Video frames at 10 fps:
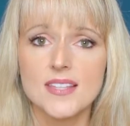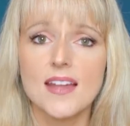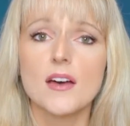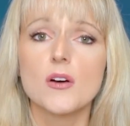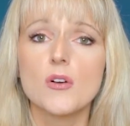
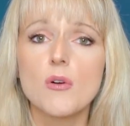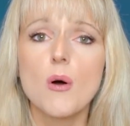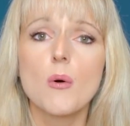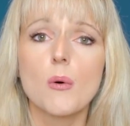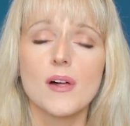set a
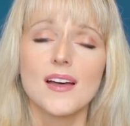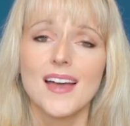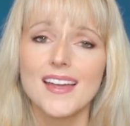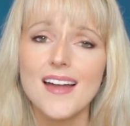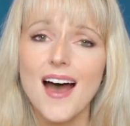goal,
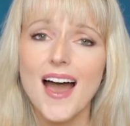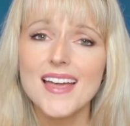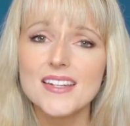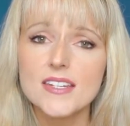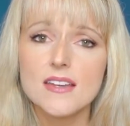an
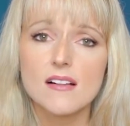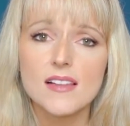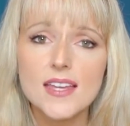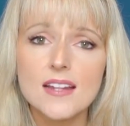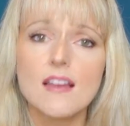
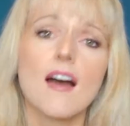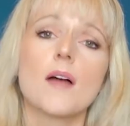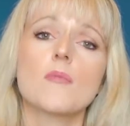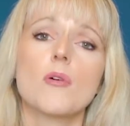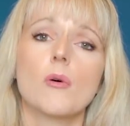ideal
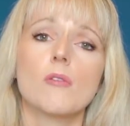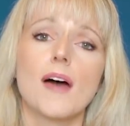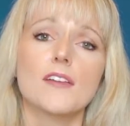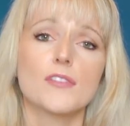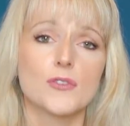income goal,
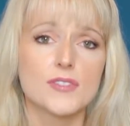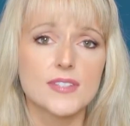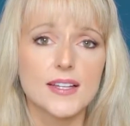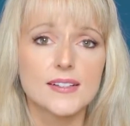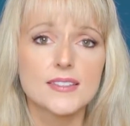right, for your
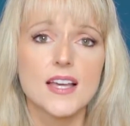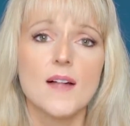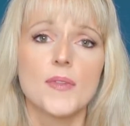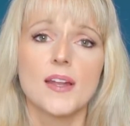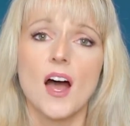sales
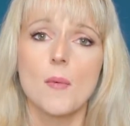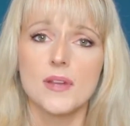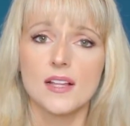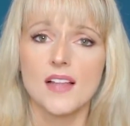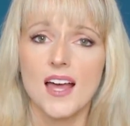and how
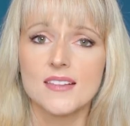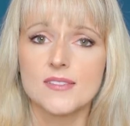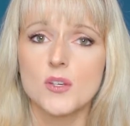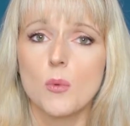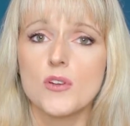many
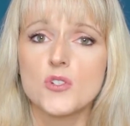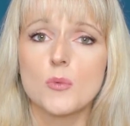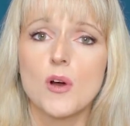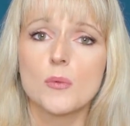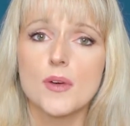clients you want to
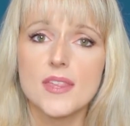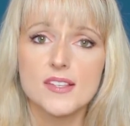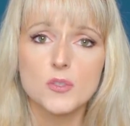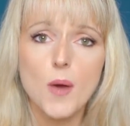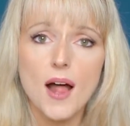work with
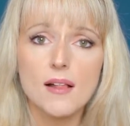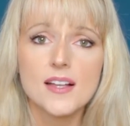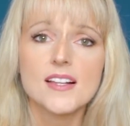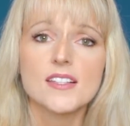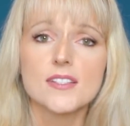as well,
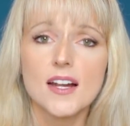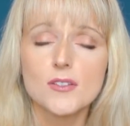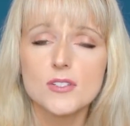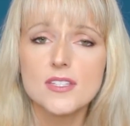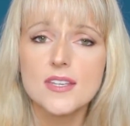so that
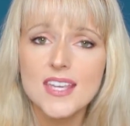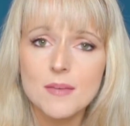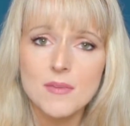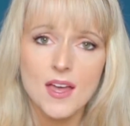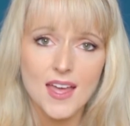your
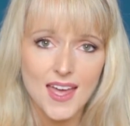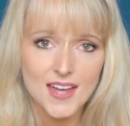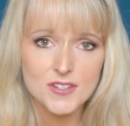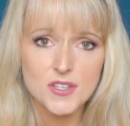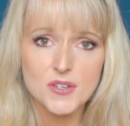team
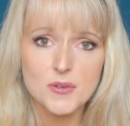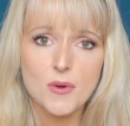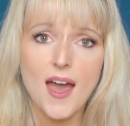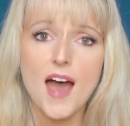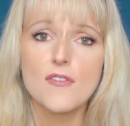and
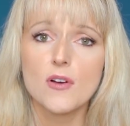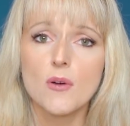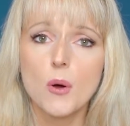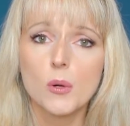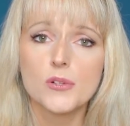you have a
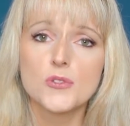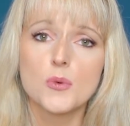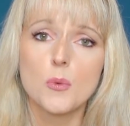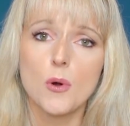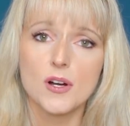goal
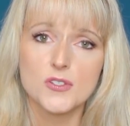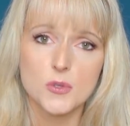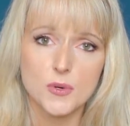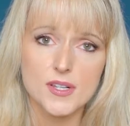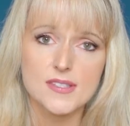to work
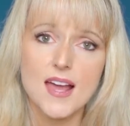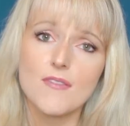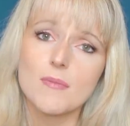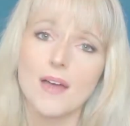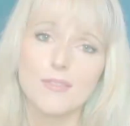towards
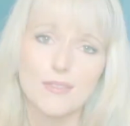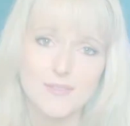every month.